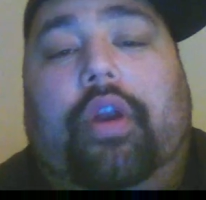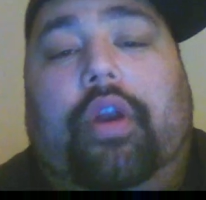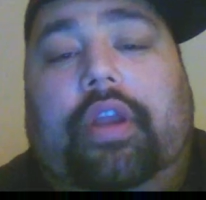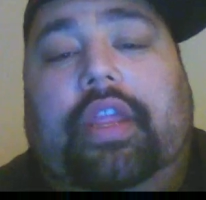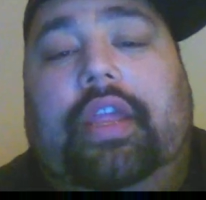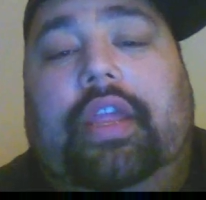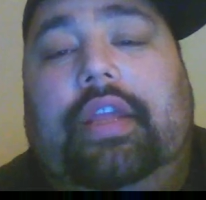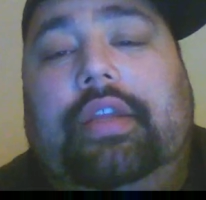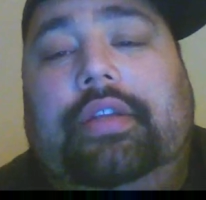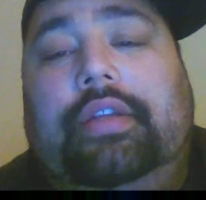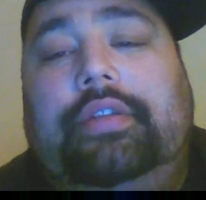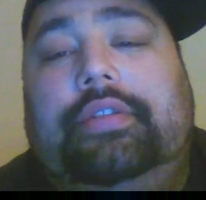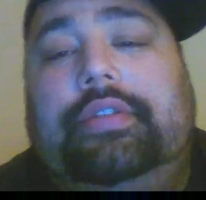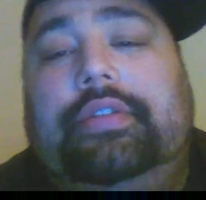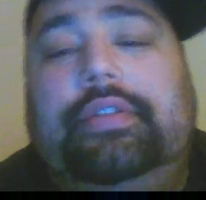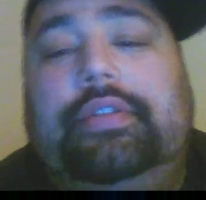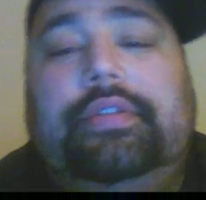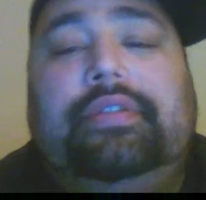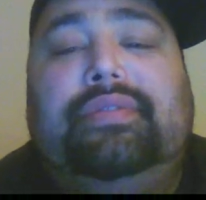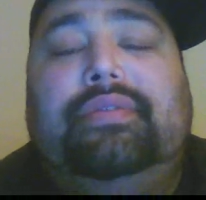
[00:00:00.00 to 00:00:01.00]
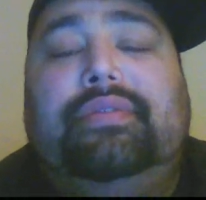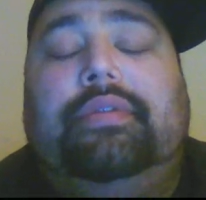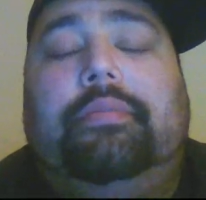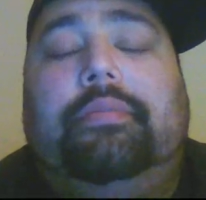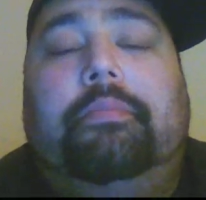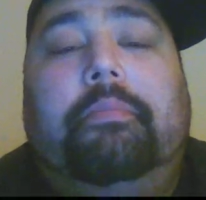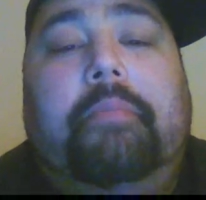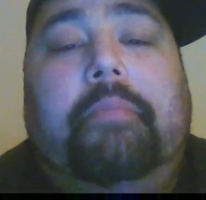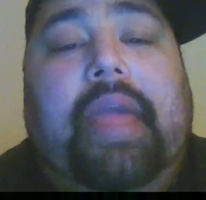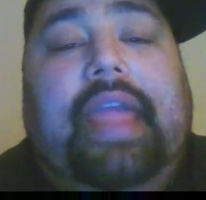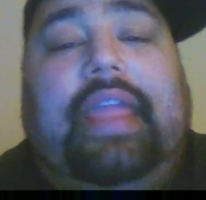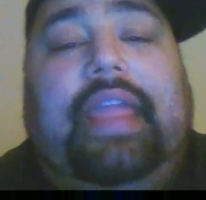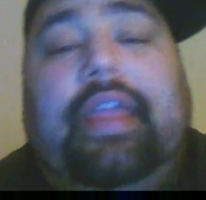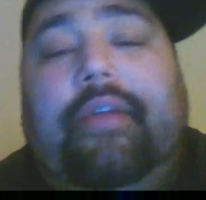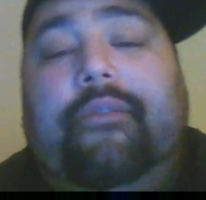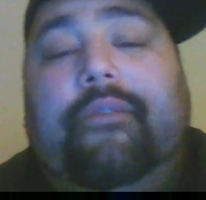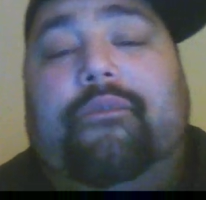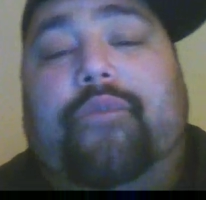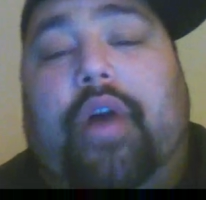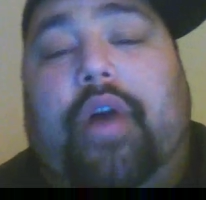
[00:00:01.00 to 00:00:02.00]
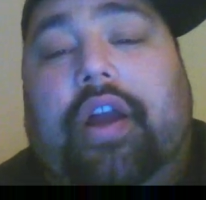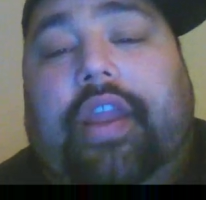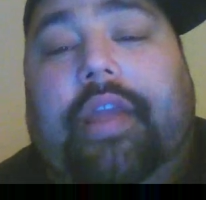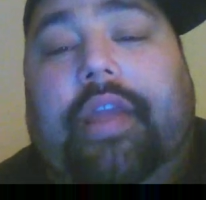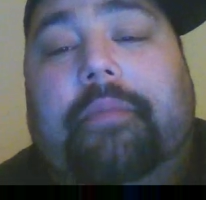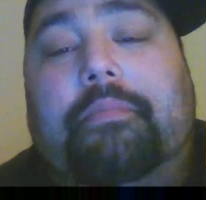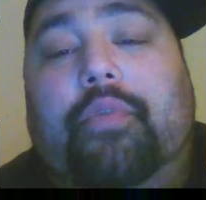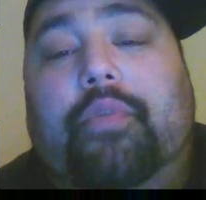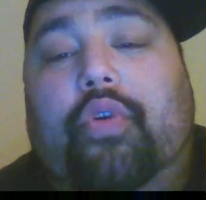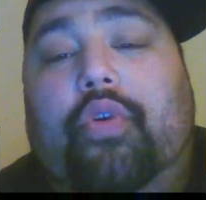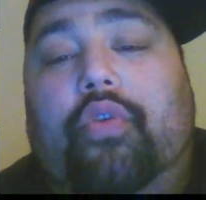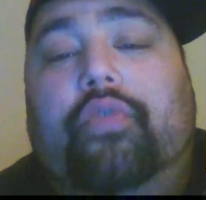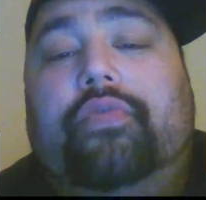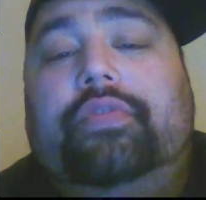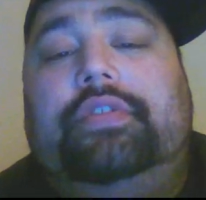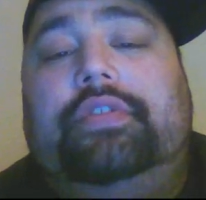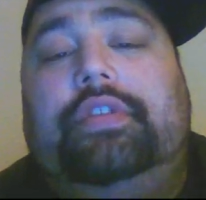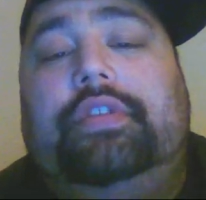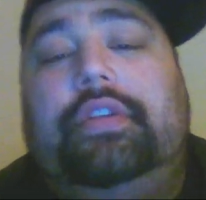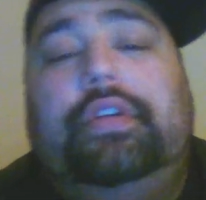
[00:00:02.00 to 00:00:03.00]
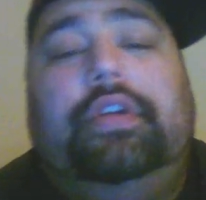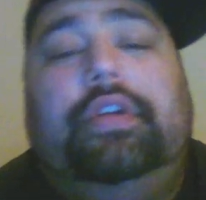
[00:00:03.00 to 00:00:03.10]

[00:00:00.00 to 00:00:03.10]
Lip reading: working, making fucking moves.